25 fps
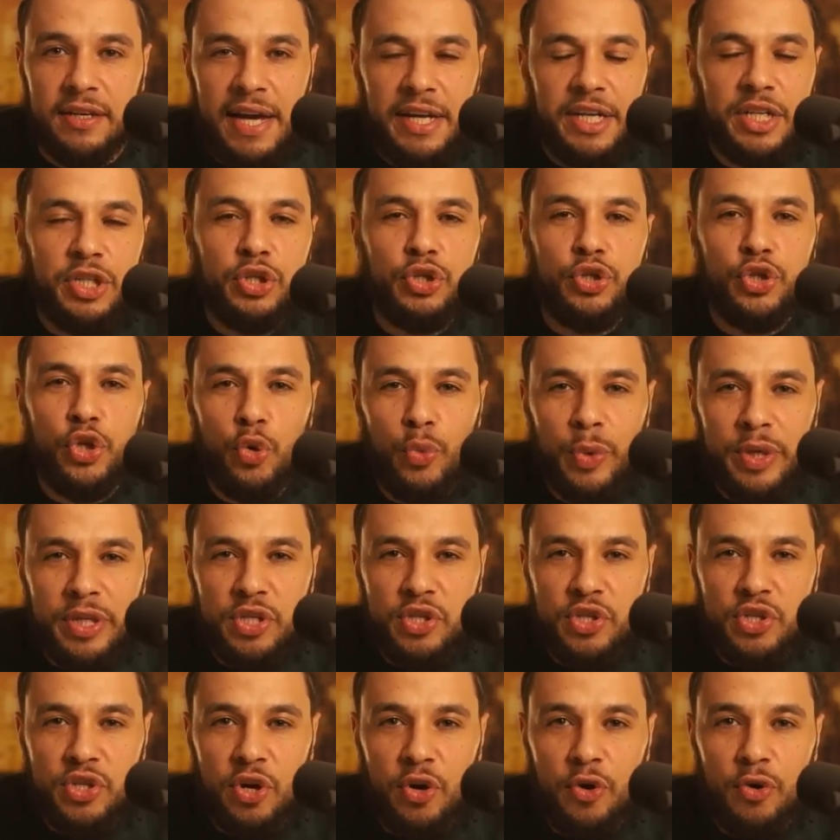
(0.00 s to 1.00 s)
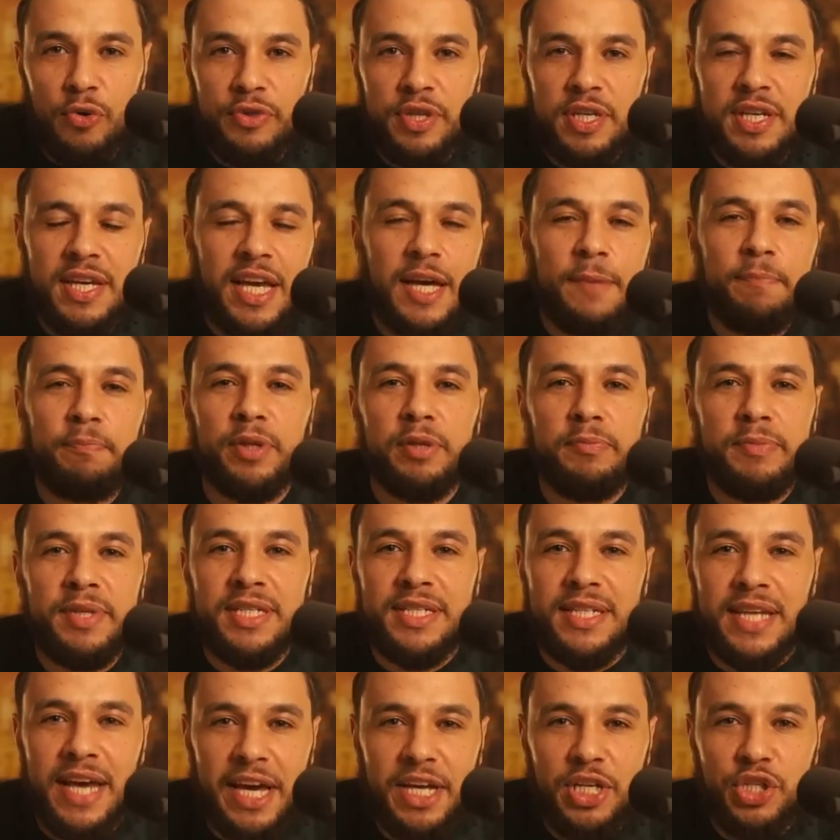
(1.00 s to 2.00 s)
and in doing so, the
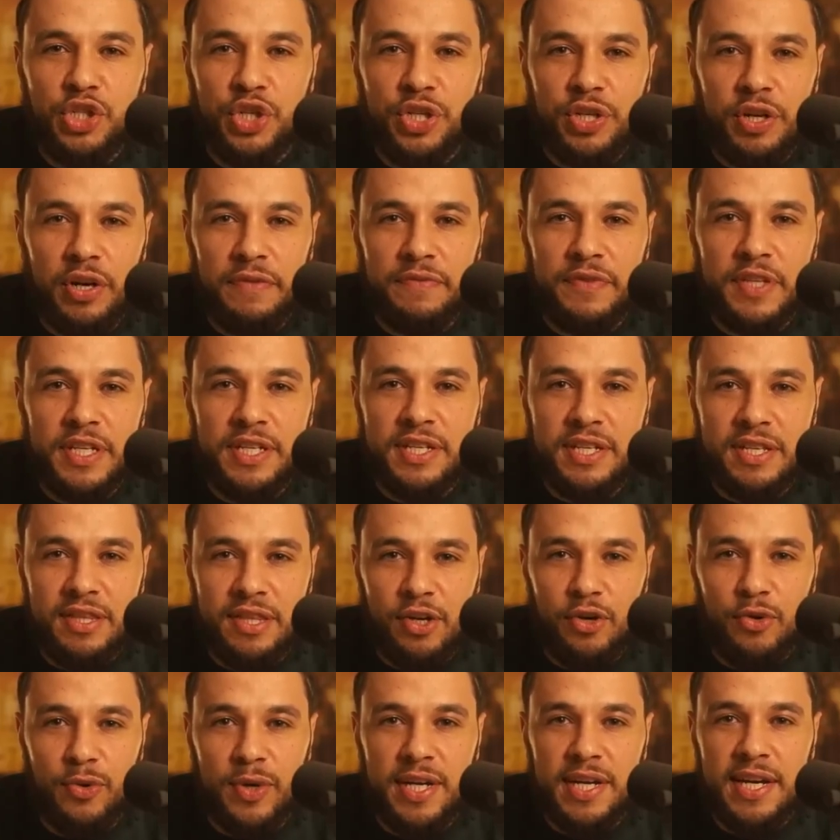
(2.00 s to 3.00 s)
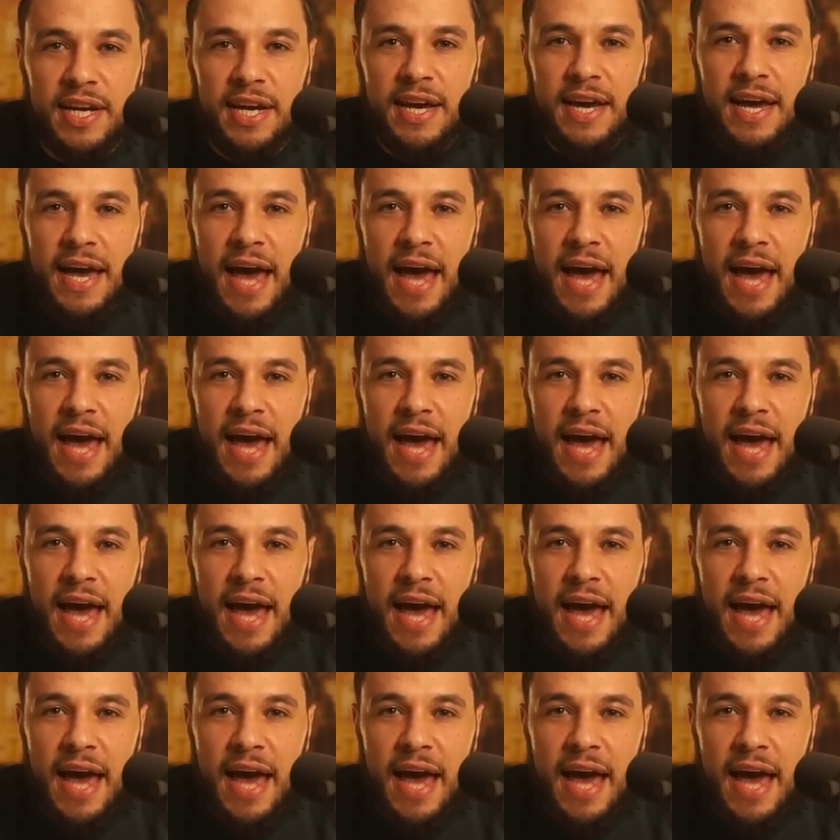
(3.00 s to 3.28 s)
implementation of this theory